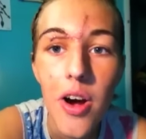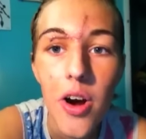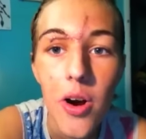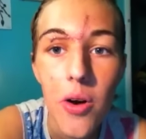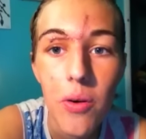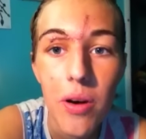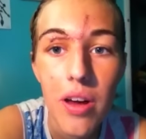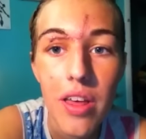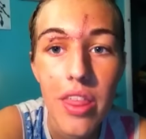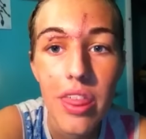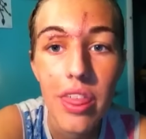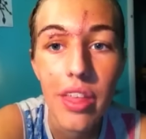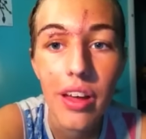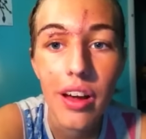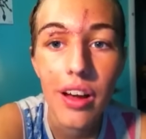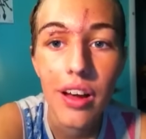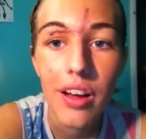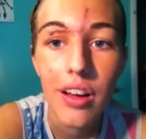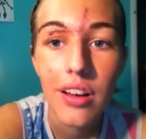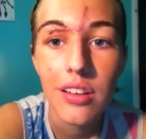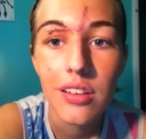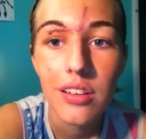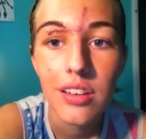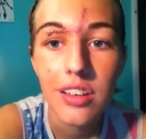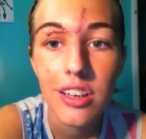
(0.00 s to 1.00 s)
with
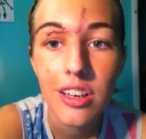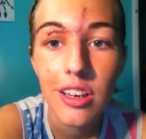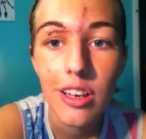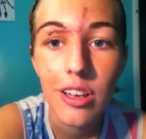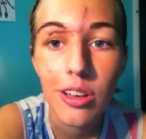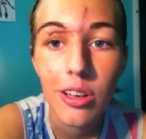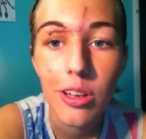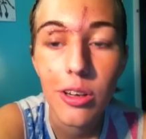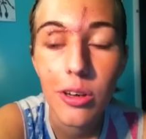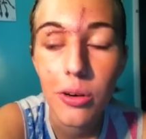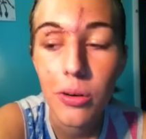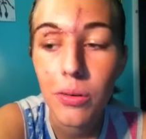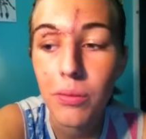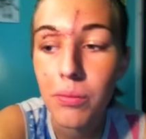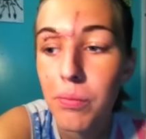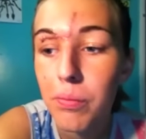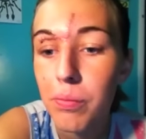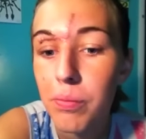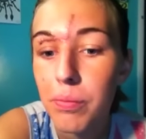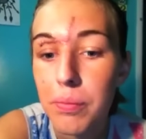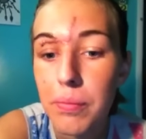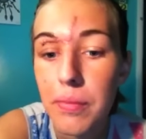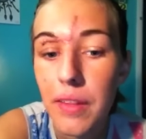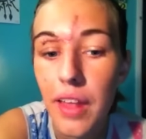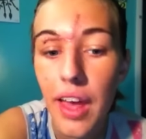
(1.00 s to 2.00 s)
the glue.
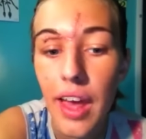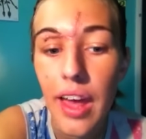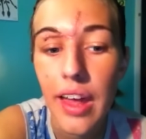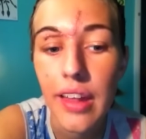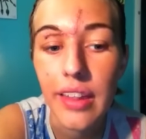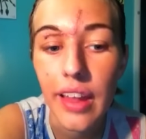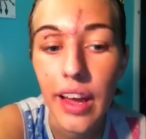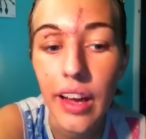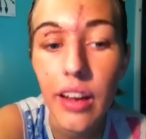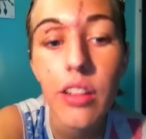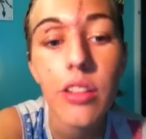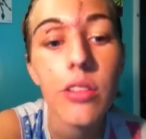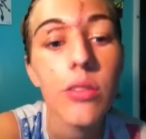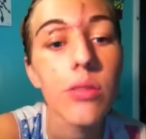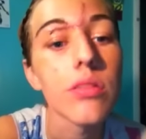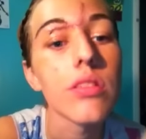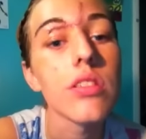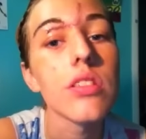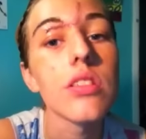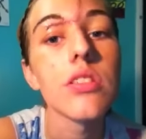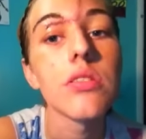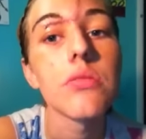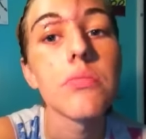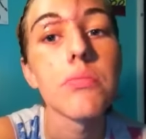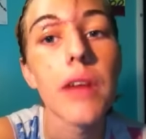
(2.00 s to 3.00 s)
And that glue
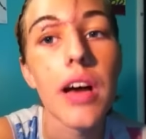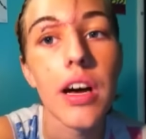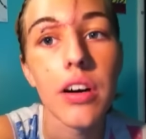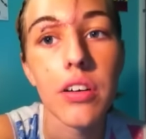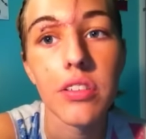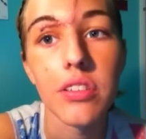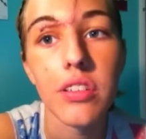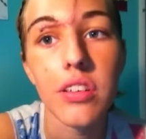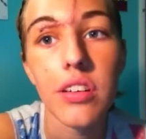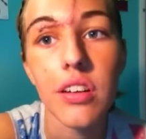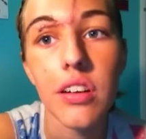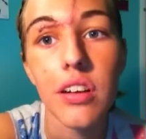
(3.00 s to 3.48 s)
smelled.